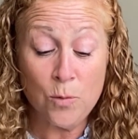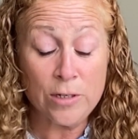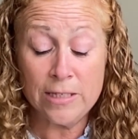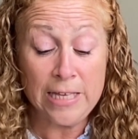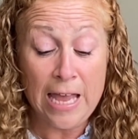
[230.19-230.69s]

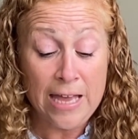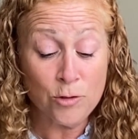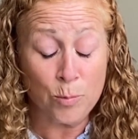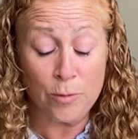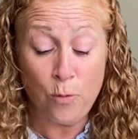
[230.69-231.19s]
was at the end
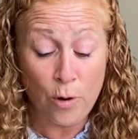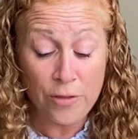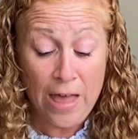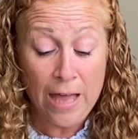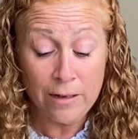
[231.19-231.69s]
or before
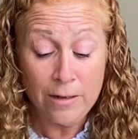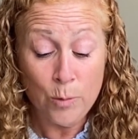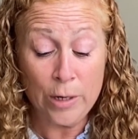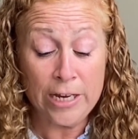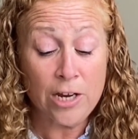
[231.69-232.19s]
that,
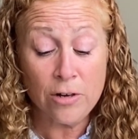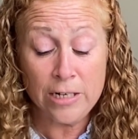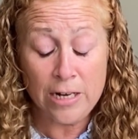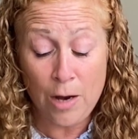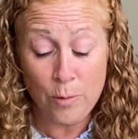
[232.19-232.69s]
when Kieran
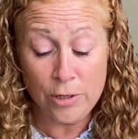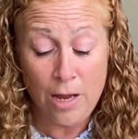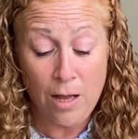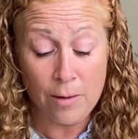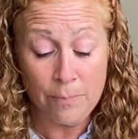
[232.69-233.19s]
and I were
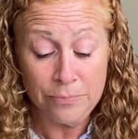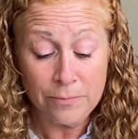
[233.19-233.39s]
young.